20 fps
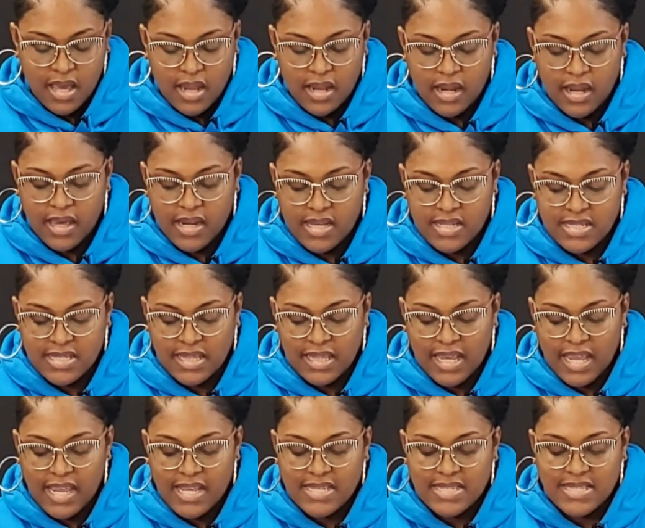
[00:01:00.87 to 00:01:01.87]
let us
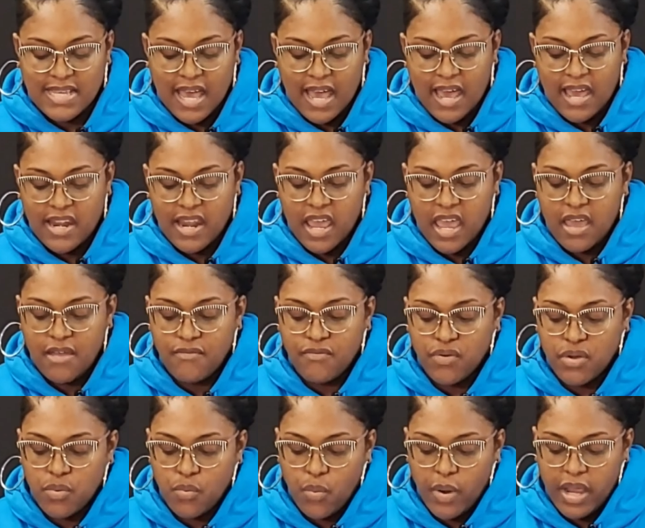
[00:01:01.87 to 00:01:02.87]
lay aside
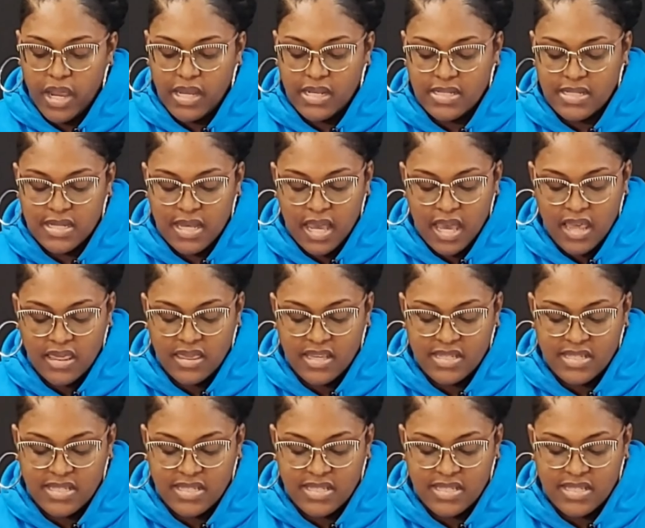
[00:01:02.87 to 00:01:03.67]
every weight and the